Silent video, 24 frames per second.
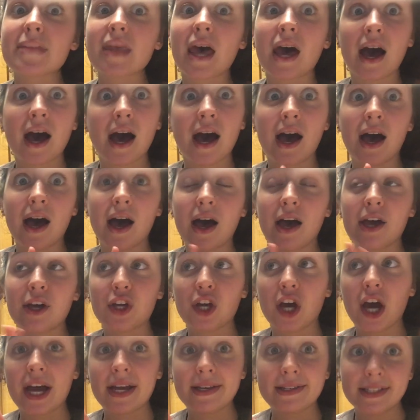
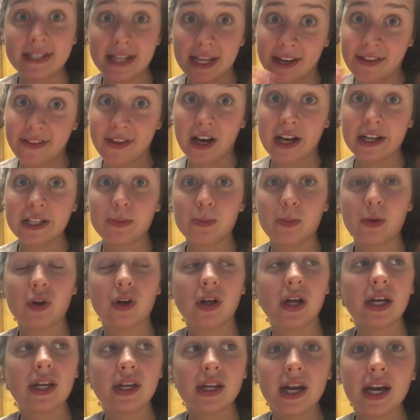I stayed in the hospital
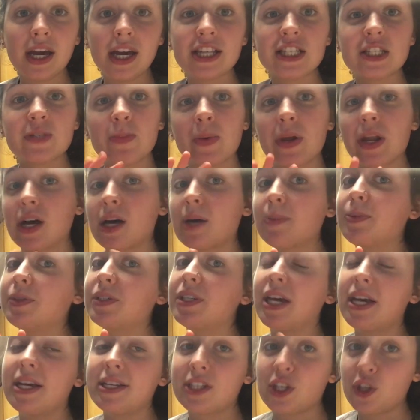a night, spent a couple
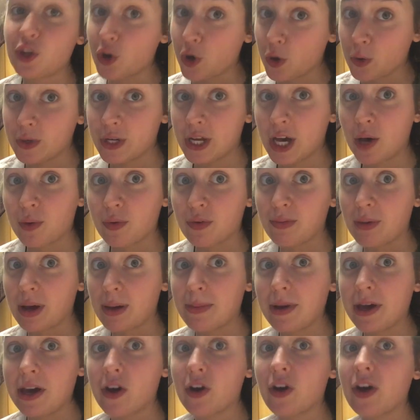days in a hotel with my
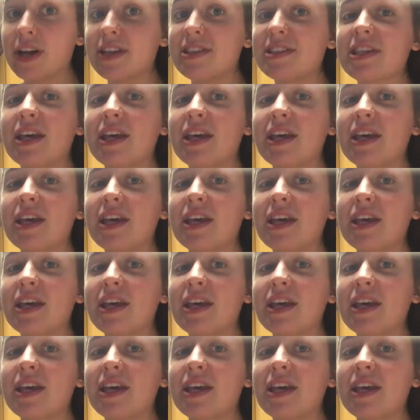parents,